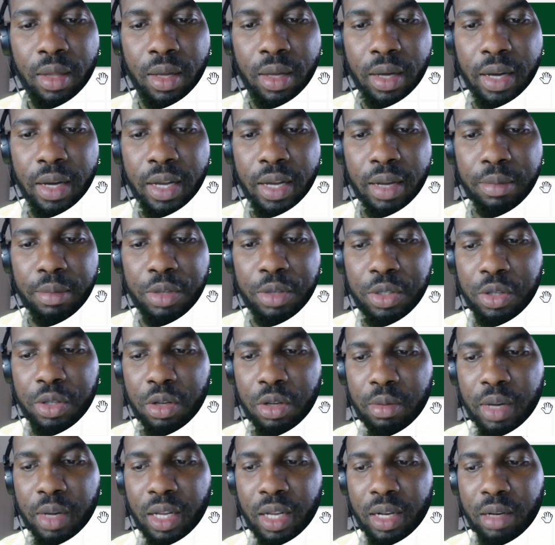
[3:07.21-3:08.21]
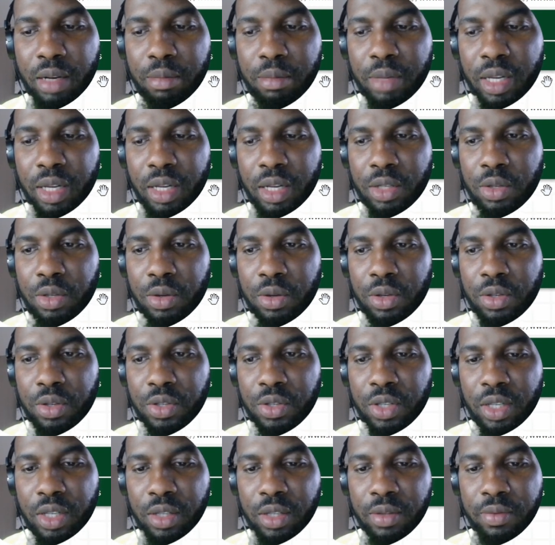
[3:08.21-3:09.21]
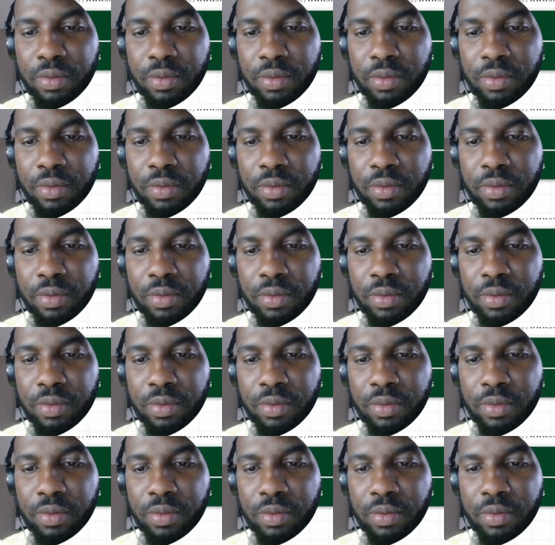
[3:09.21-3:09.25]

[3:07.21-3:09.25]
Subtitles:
and I'm just going to make it a little bigger so you can see it.